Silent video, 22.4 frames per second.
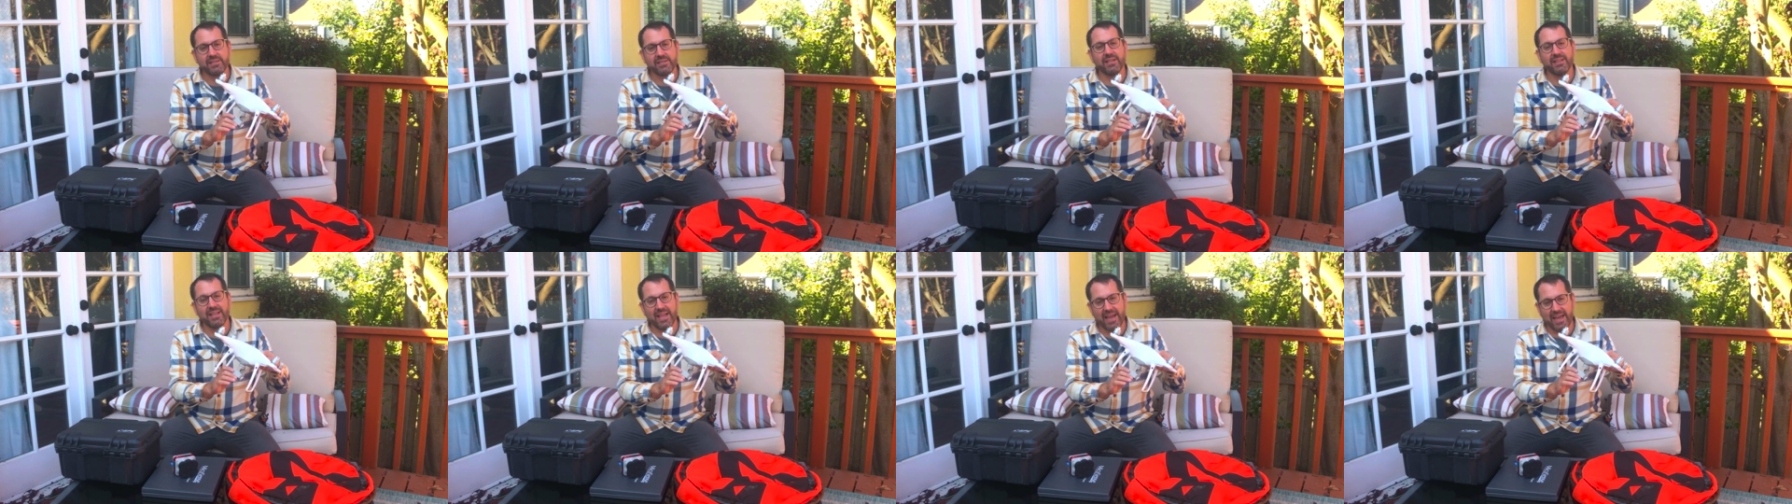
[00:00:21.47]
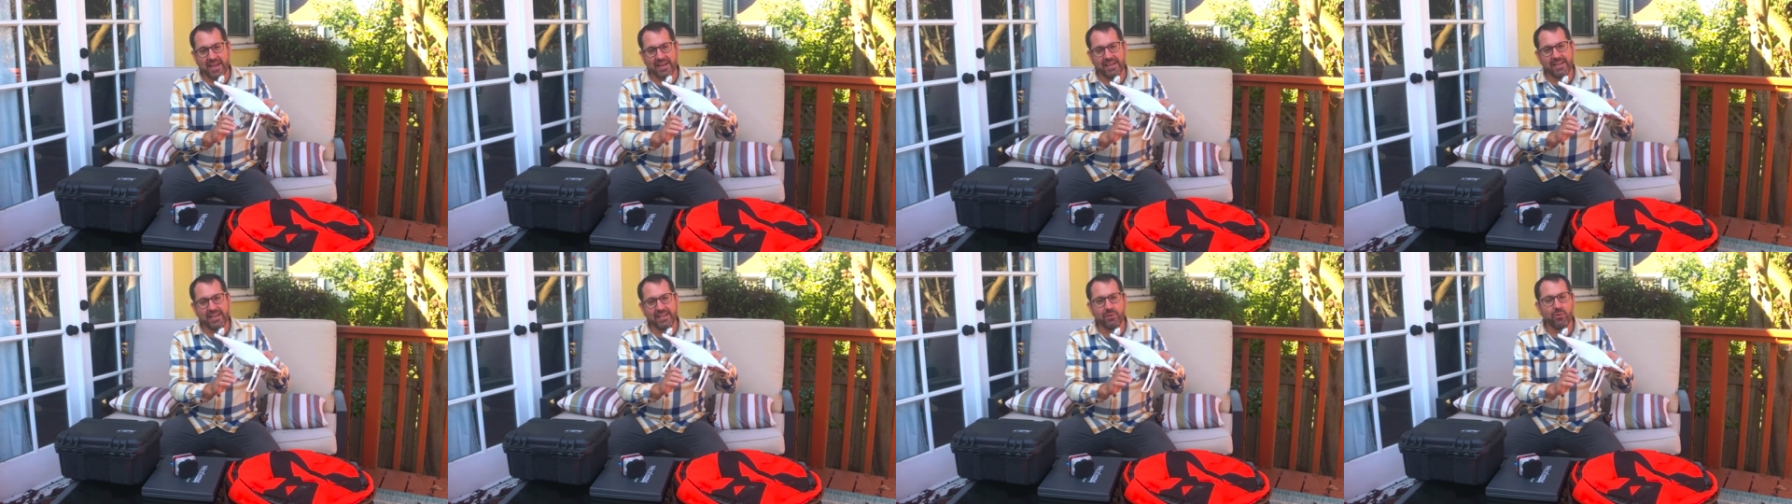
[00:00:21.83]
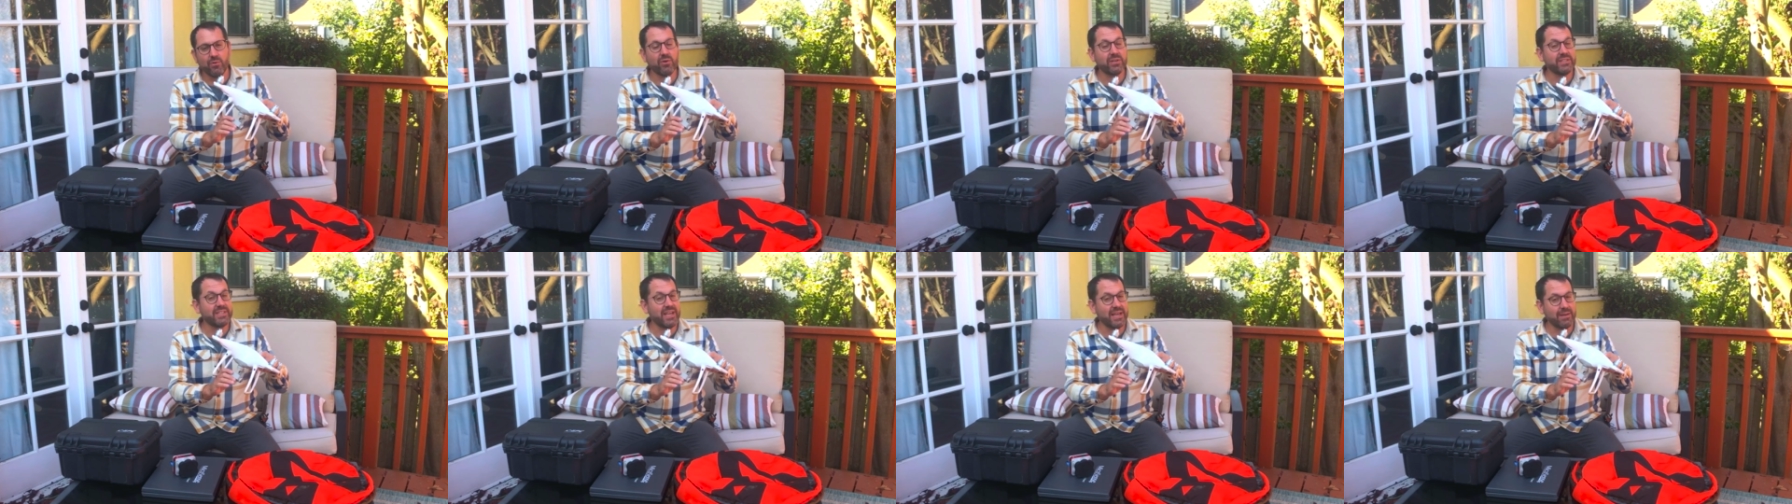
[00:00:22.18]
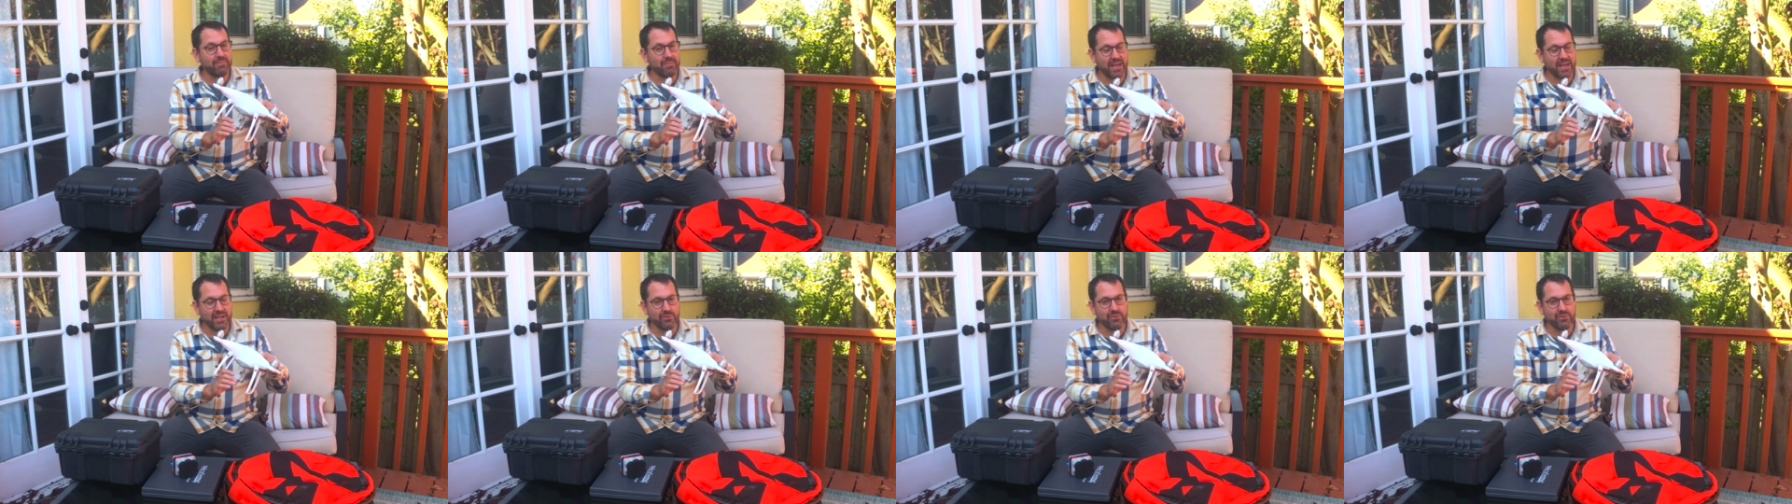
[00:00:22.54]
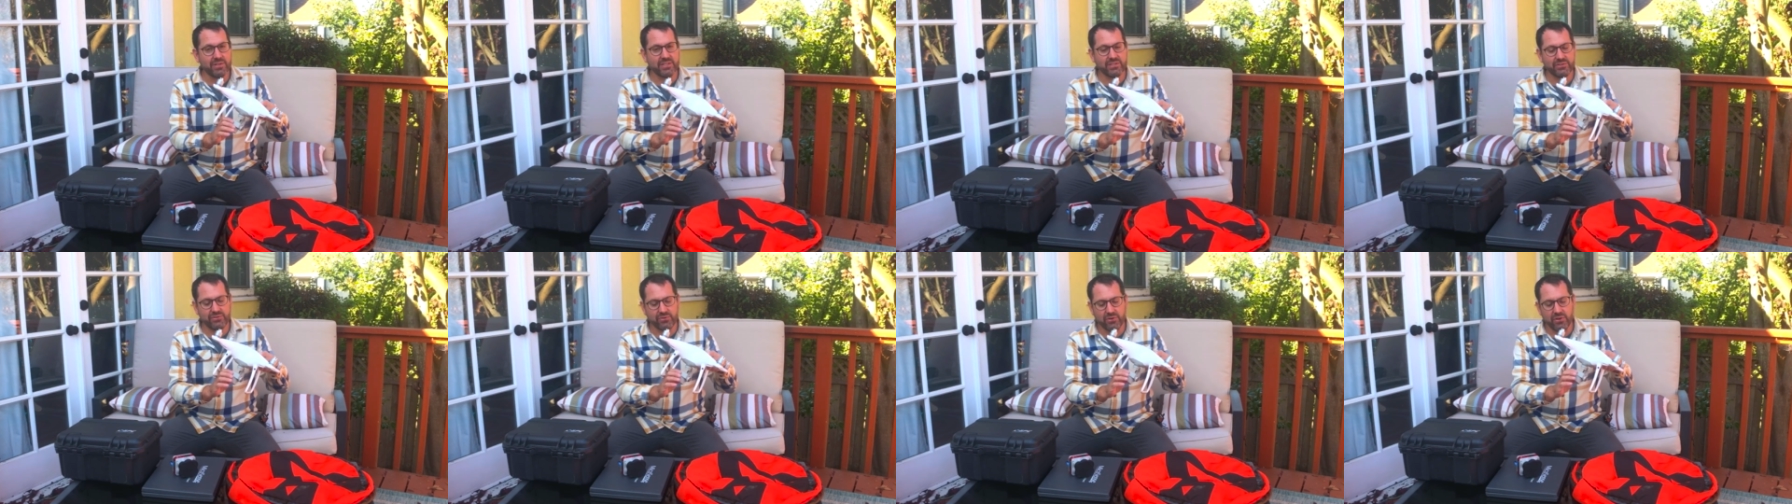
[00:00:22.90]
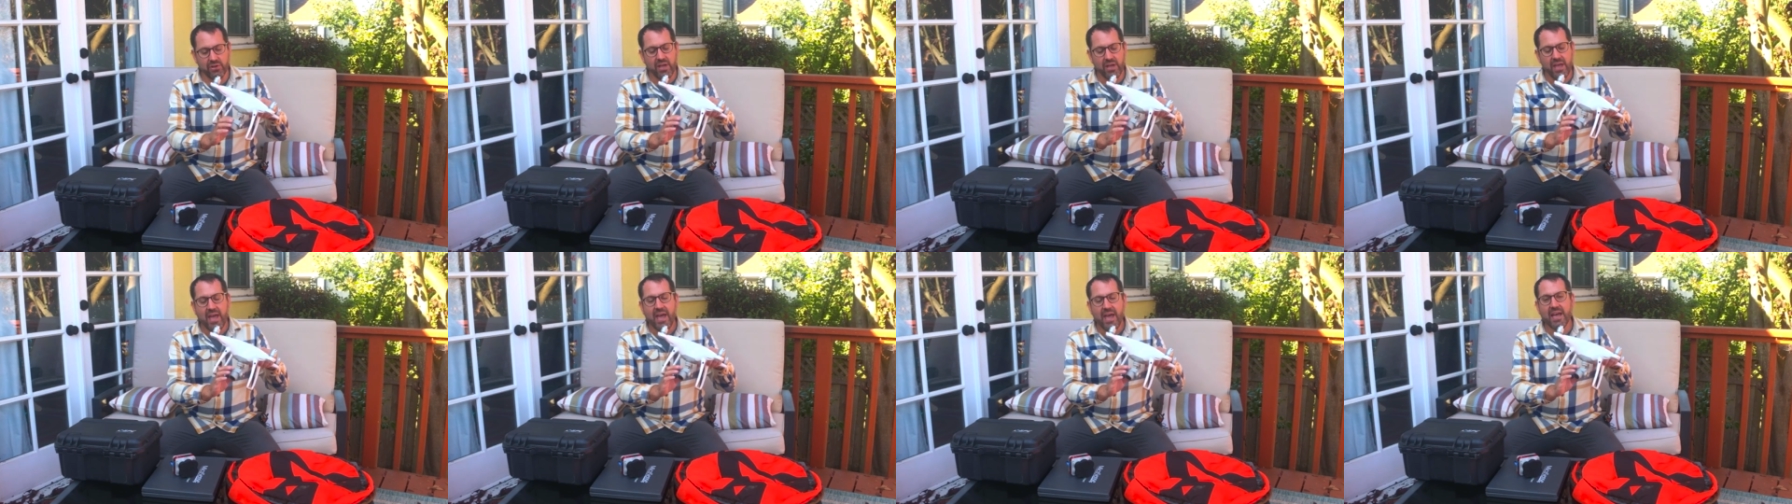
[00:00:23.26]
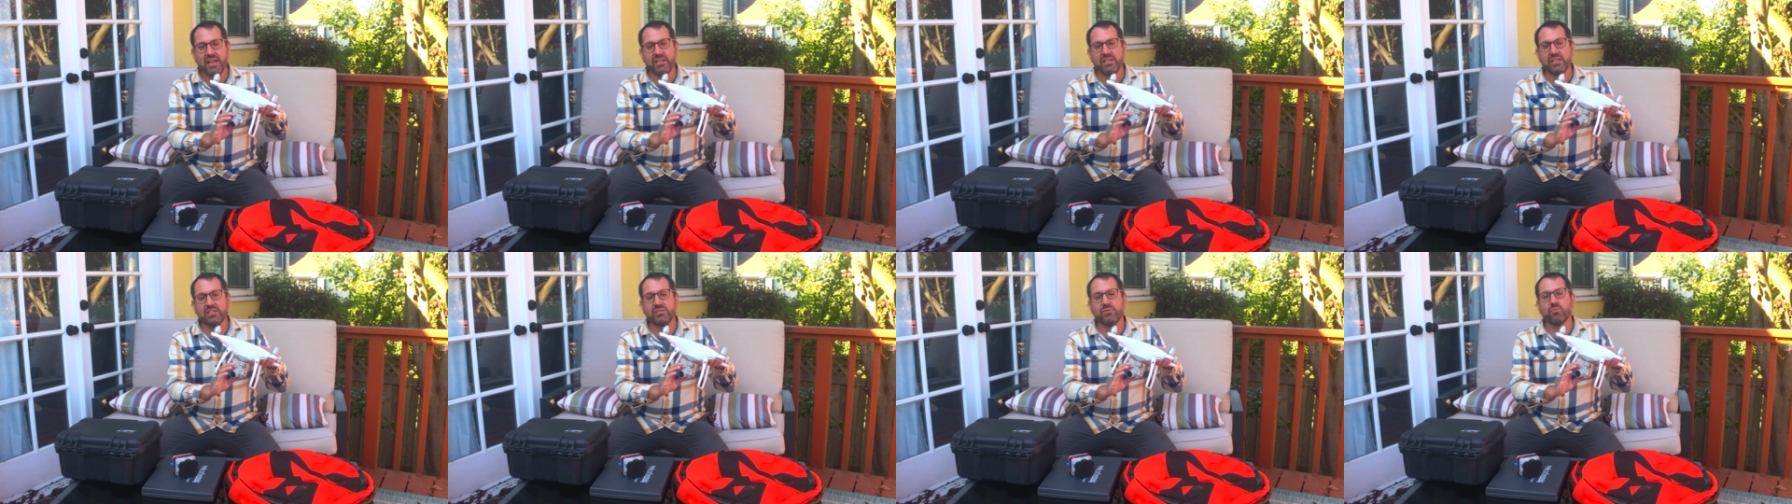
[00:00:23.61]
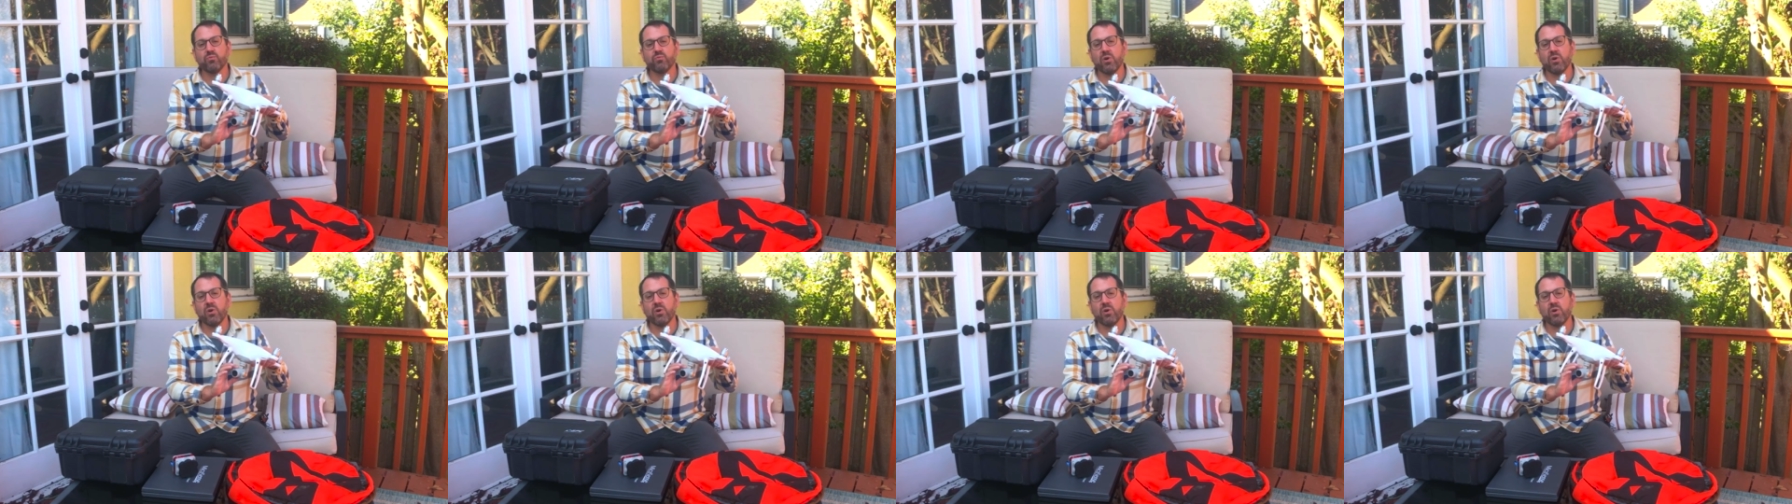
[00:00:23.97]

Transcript: the landing or take manual control and just